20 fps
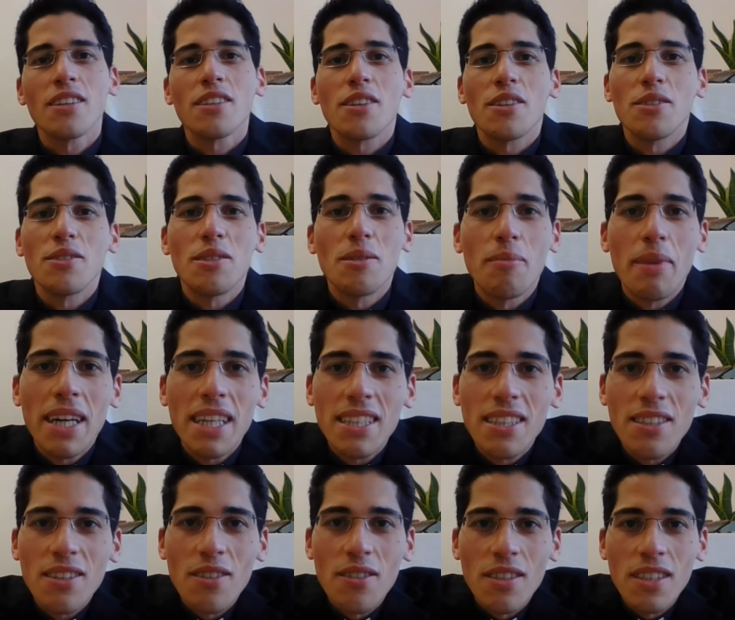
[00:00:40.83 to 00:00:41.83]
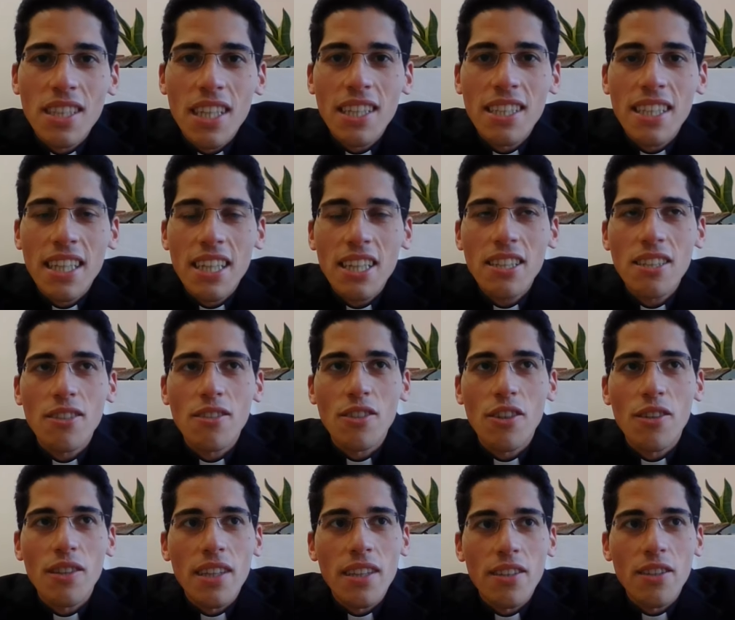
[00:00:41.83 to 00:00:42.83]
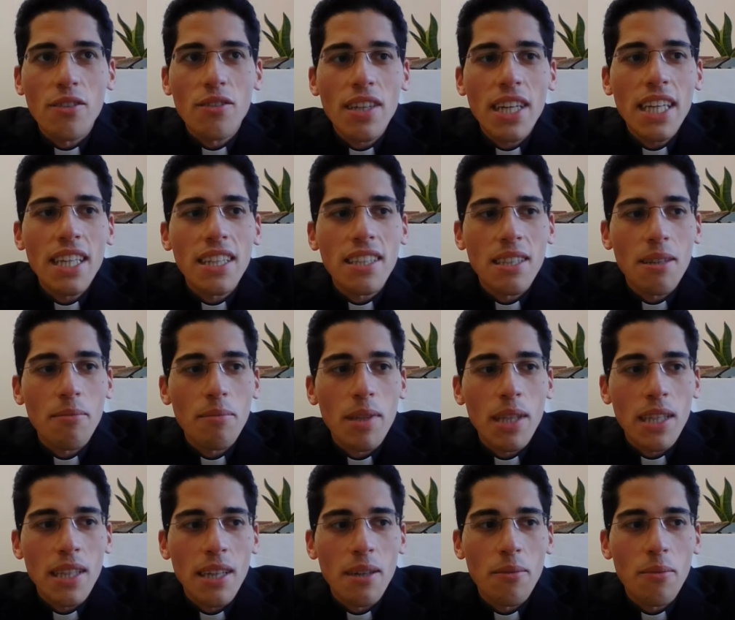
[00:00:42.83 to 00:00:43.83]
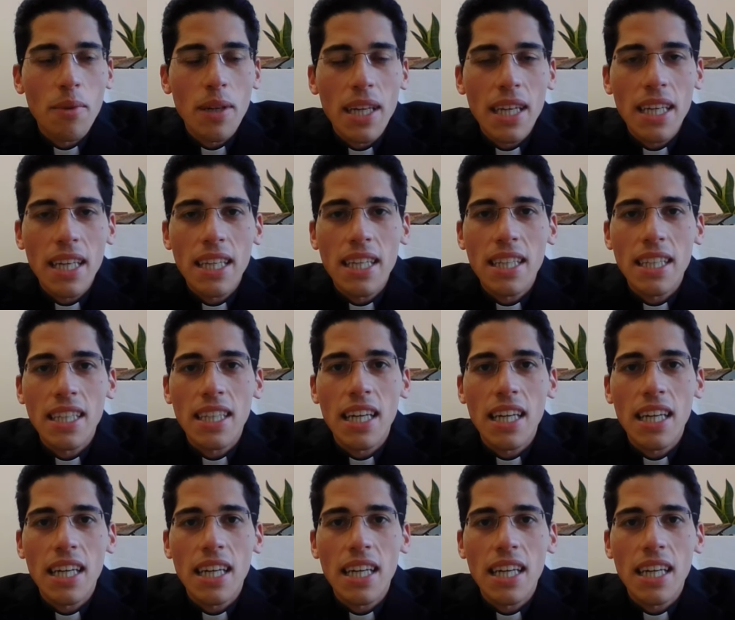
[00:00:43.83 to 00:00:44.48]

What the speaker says: go to Mass on Sundays, you'll know that the creed is something that we